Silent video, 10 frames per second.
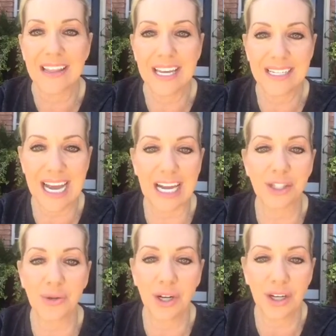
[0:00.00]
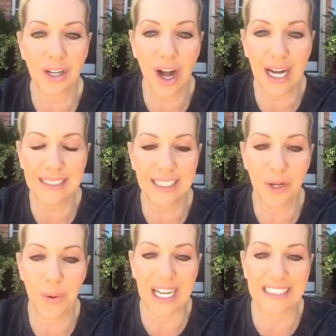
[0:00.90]
the natural
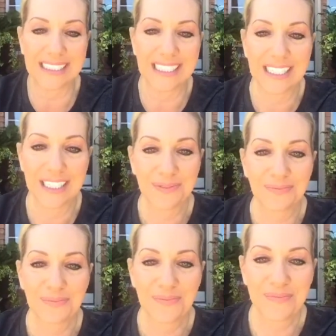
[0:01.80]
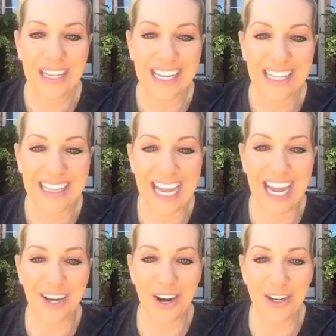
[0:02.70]
consequence. The
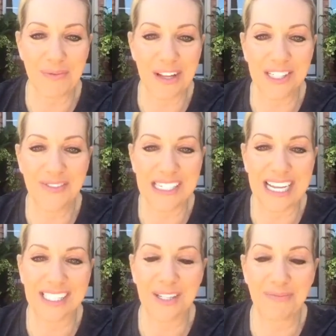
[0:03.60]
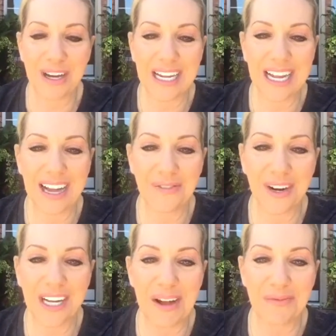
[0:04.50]
anger on your mother's face after bring
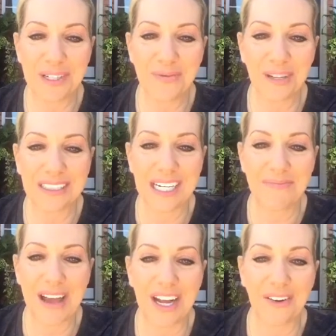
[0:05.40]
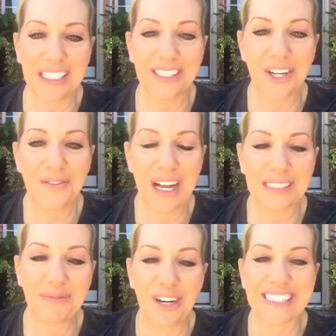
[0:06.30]
work up was worse than a bad grade, so you
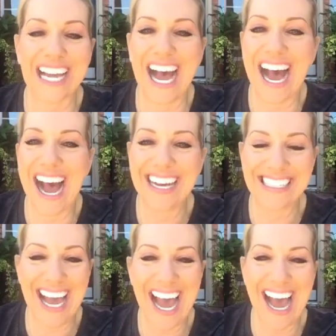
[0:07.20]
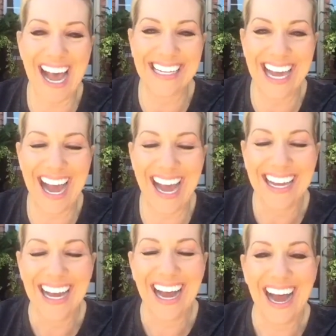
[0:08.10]
lost points. Yeah.
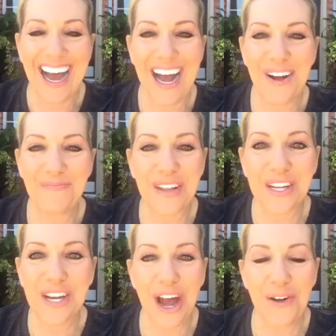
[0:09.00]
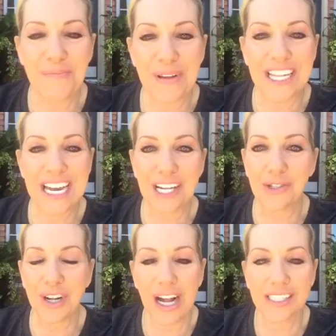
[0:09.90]
But the
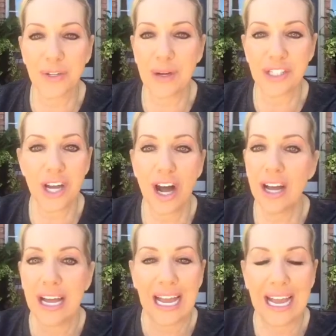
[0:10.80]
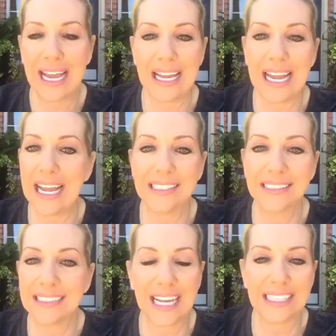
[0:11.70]
natural consequence, y'all,
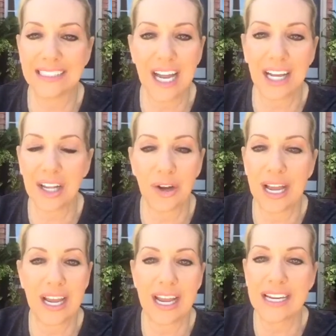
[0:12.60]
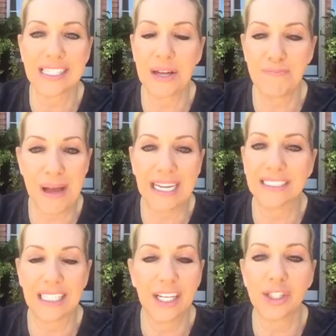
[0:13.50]
it's not good. It is the best.
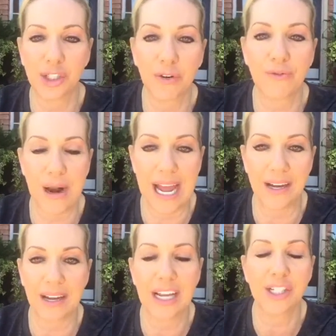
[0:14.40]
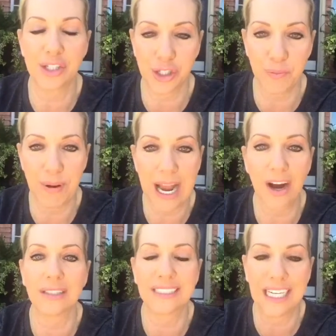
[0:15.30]
It is your friend. It is your
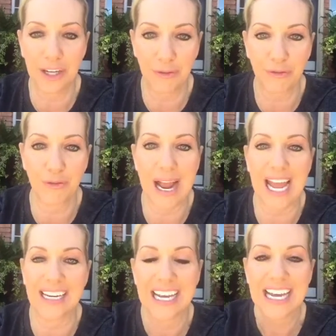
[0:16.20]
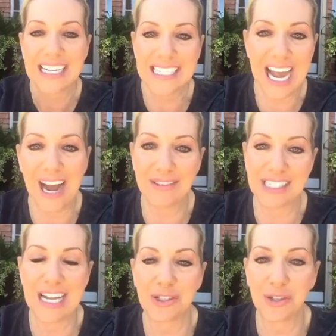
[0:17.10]
parenting friend to have
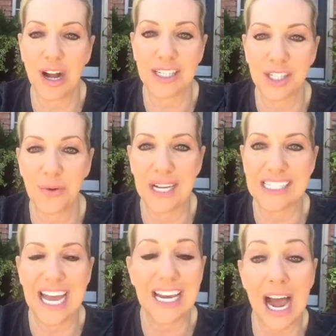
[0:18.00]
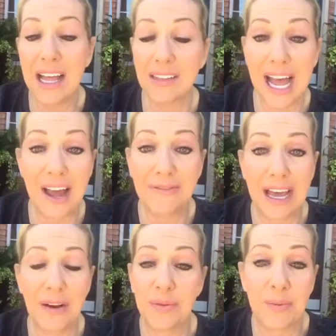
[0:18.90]
this natural consequence. And I love
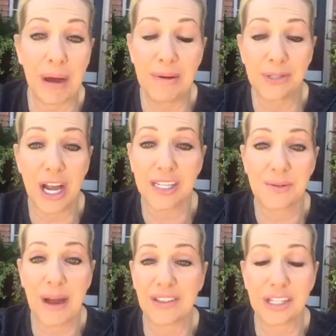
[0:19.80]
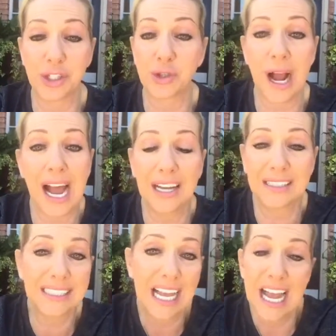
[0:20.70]
that the Bible talks about this.
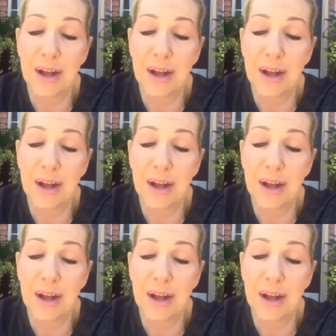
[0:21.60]
Trials